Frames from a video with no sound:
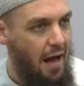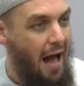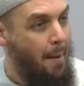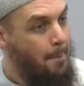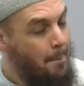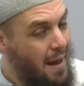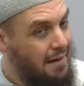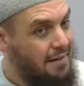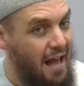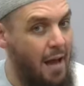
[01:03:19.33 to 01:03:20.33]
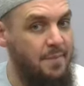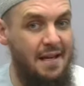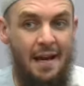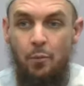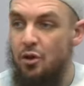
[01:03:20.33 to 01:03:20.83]
Many times,
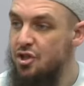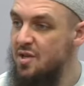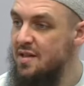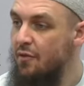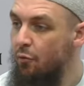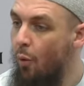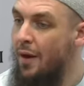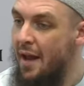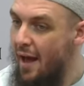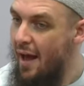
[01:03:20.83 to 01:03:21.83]
and we'll just give one